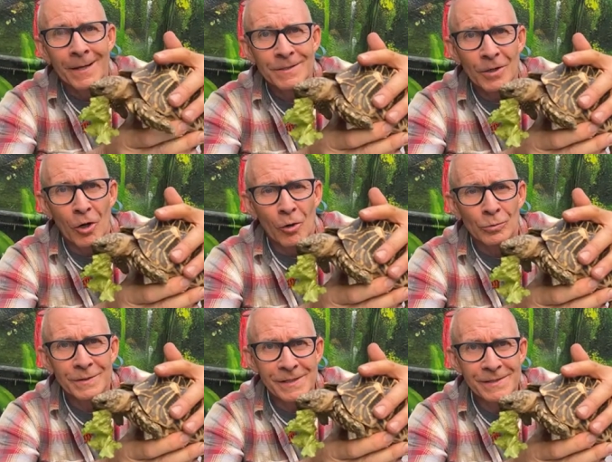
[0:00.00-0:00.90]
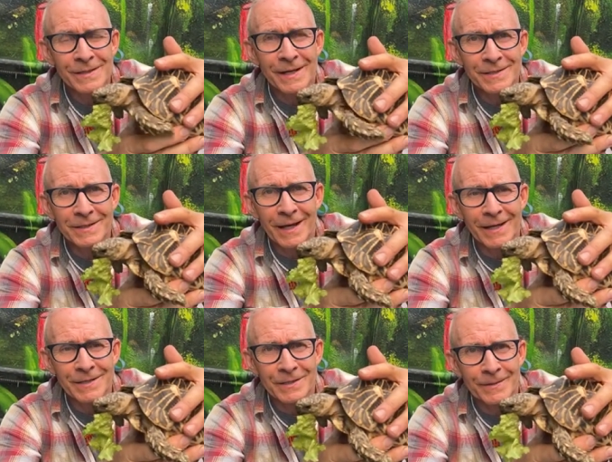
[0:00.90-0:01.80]
So teaching,
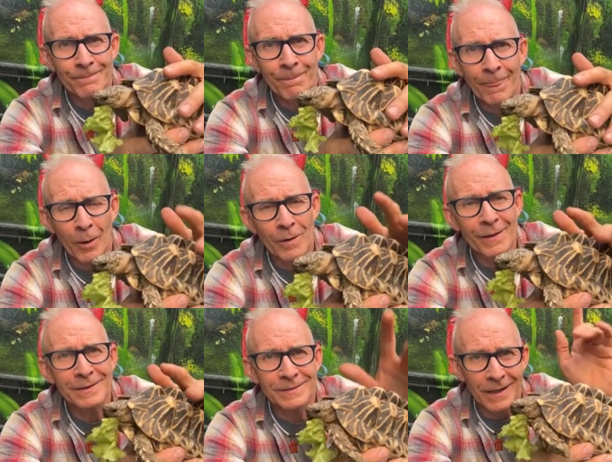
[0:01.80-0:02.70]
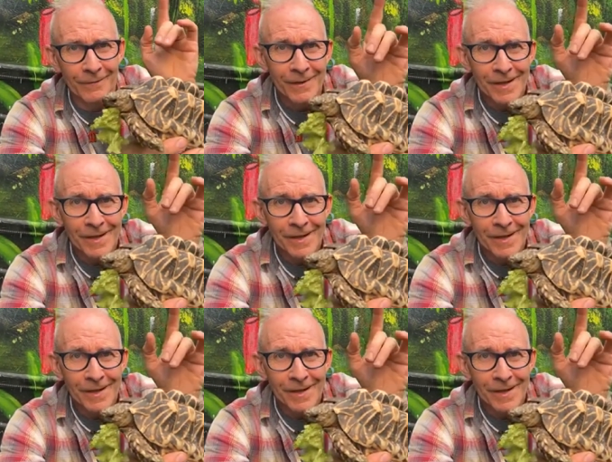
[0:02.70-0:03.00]
education, all that stuff.